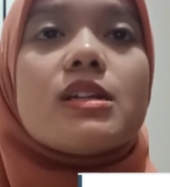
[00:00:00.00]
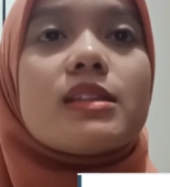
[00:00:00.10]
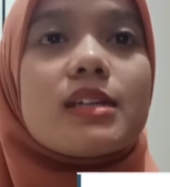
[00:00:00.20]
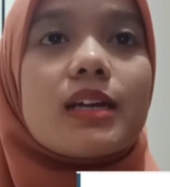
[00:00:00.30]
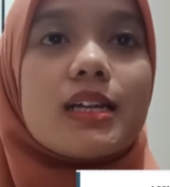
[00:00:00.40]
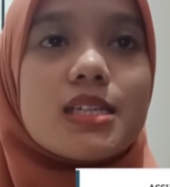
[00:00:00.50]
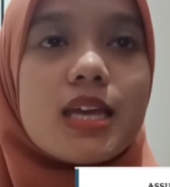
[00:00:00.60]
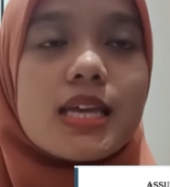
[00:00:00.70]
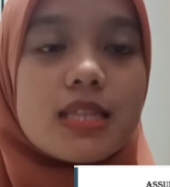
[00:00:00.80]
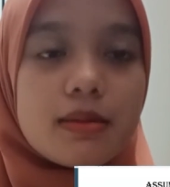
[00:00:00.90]
culture
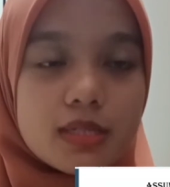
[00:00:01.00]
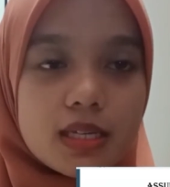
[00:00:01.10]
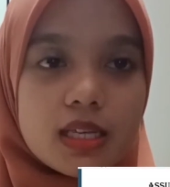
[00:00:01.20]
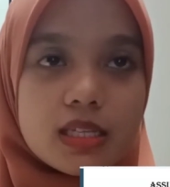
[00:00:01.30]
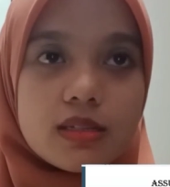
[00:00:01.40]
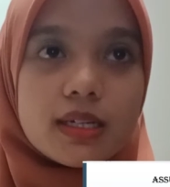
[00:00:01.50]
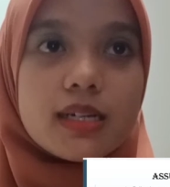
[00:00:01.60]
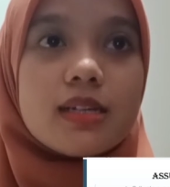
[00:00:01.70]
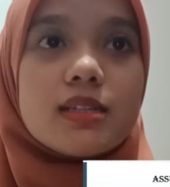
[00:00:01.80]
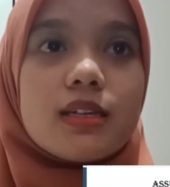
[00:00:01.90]
assumption is
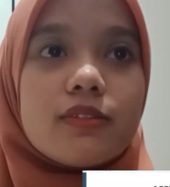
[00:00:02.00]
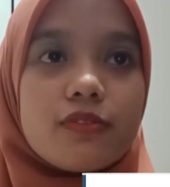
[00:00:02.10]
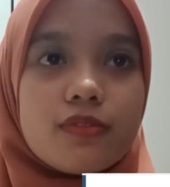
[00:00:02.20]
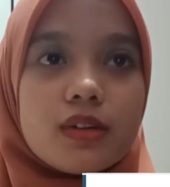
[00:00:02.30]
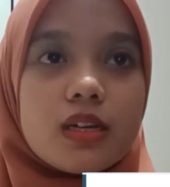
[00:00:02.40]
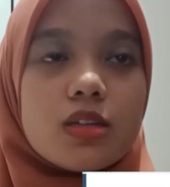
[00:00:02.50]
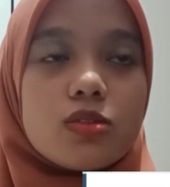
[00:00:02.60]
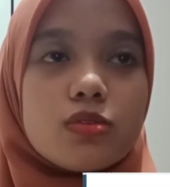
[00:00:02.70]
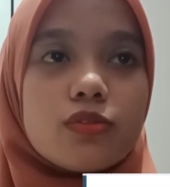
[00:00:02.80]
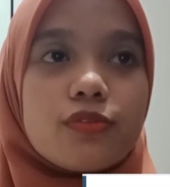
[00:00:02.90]
related
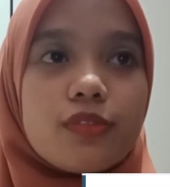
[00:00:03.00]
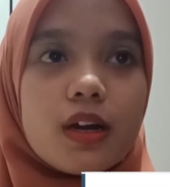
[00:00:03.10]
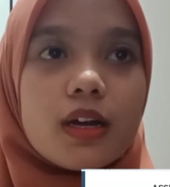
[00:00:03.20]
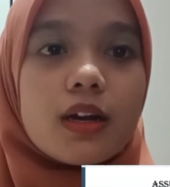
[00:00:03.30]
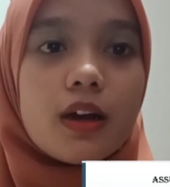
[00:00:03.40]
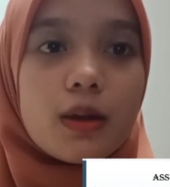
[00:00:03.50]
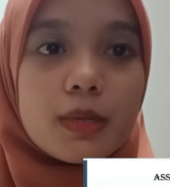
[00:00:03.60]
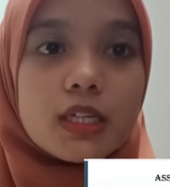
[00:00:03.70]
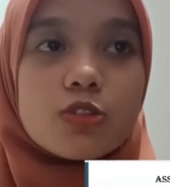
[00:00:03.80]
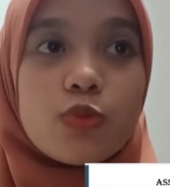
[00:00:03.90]
to four
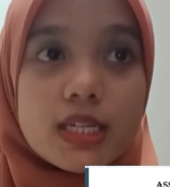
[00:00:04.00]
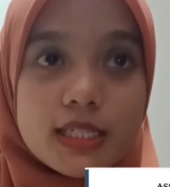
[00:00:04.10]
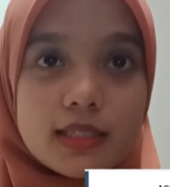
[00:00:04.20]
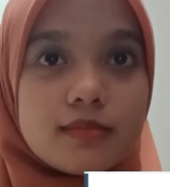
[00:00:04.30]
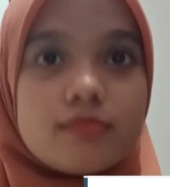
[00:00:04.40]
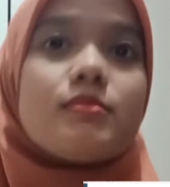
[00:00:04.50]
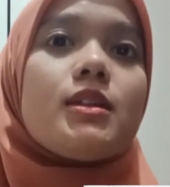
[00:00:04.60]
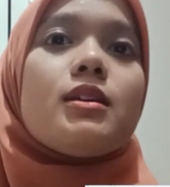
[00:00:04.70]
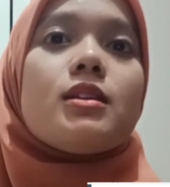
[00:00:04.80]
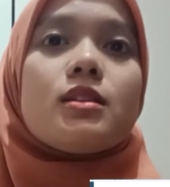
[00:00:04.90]
common questions.
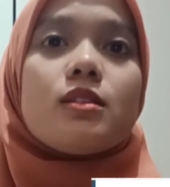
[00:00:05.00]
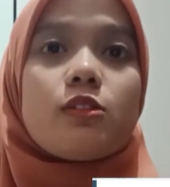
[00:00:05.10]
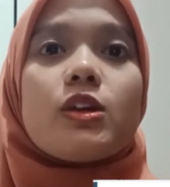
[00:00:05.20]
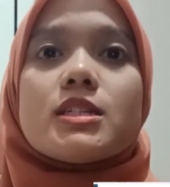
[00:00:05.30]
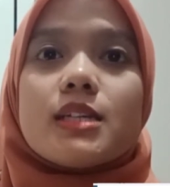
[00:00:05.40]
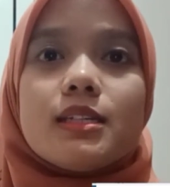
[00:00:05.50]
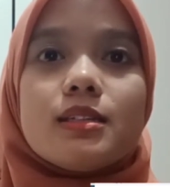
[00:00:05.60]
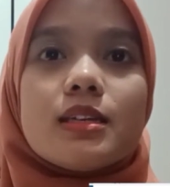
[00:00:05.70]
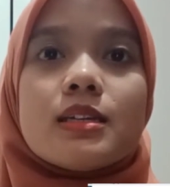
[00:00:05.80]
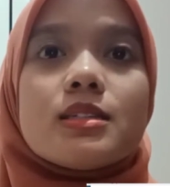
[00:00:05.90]
Question
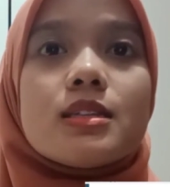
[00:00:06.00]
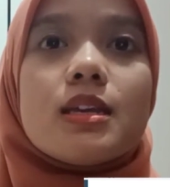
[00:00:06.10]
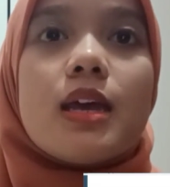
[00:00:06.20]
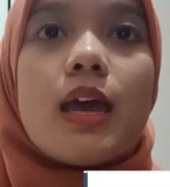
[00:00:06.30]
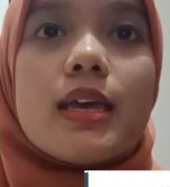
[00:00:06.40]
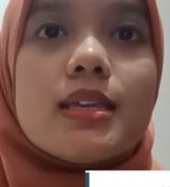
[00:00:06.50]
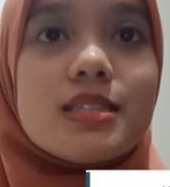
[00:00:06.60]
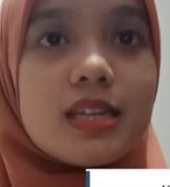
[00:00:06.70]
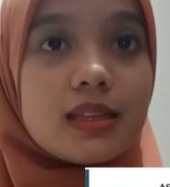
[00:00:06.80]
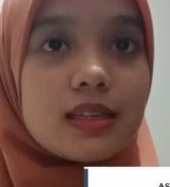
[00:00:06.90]
is
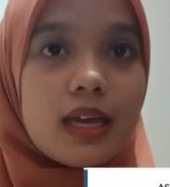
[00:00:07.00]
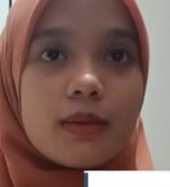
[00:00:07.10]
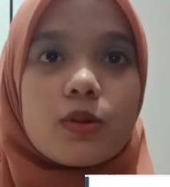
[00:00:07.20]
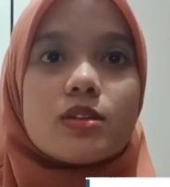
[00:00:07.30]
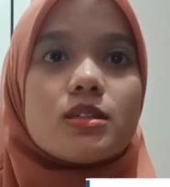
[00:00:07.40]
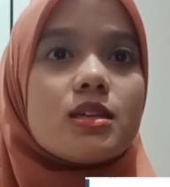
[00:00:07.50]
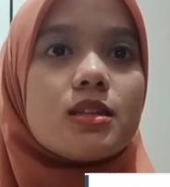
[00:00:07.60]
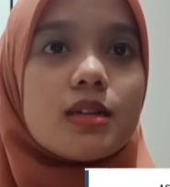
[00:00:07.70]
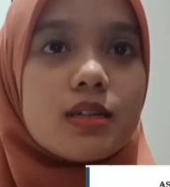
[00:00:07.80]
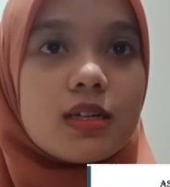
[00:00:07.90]
the time
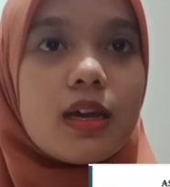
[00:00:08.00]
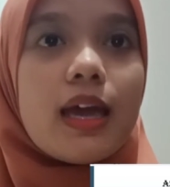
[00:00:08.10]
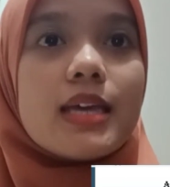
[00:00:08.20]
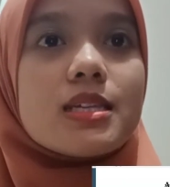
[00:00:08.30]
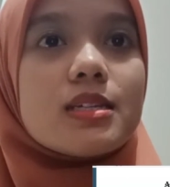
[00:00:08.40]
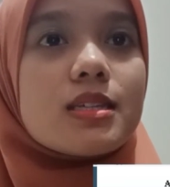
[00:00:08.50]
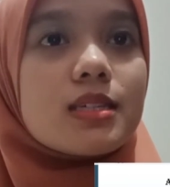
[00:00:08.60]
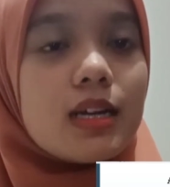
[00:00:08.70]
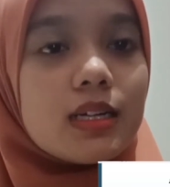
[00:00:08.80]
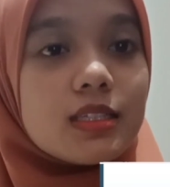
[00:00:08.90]
considered as a
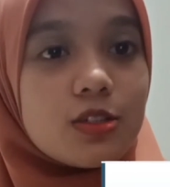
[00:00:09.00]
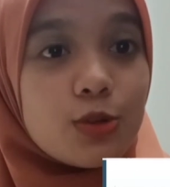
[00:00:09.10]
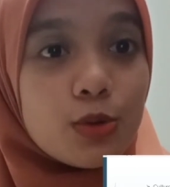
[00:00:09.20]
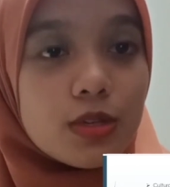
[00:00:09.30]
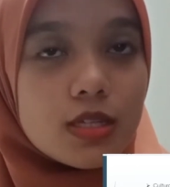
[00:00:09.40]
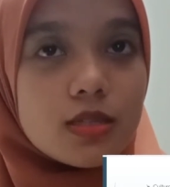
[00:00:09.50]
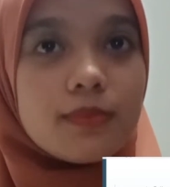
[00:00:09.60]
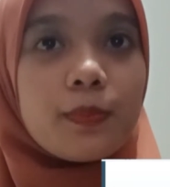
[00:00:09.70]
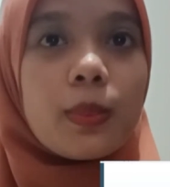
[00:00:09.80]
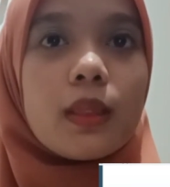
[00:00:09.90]
scarce good?
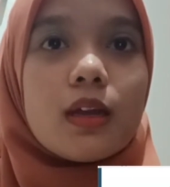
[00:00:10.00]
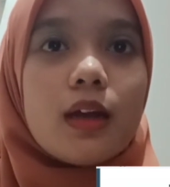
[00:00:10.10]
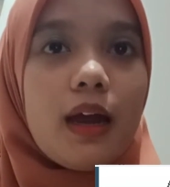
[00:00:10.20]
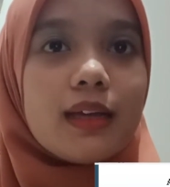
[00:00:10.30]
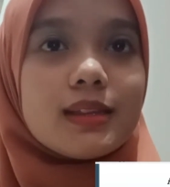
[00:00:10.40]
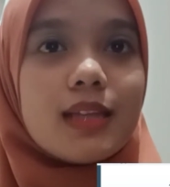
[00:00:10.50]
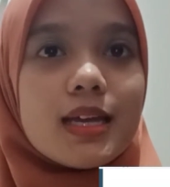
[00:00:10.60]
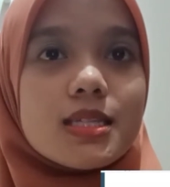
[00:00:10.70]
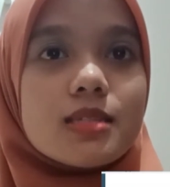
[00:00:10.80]
A task